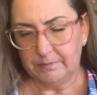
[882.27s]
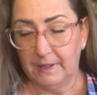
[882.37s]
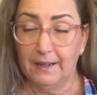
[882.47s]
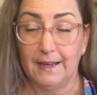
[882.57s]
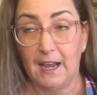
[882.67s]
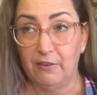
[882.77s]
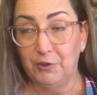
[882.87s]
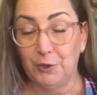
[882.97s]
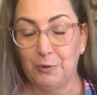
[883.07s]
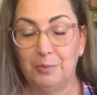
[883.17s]
I didn't have
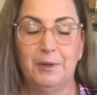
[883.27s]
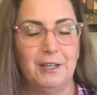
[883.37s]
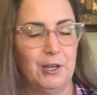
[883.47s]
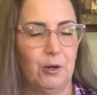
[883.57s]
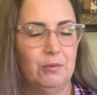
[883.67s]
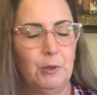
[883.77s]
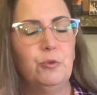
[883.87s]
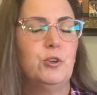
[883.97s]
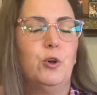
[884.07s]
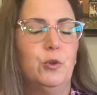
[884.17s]
to, but you know, it
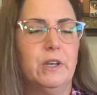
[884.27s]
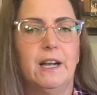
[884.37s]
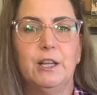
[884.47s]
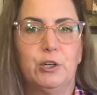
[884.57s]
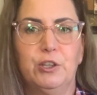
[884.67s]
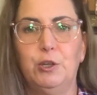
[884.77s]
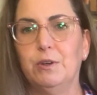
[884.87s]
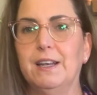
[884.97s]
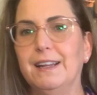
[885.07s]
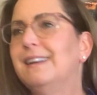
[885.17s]
was cold and I looked cute
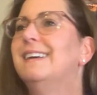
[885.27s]
in it.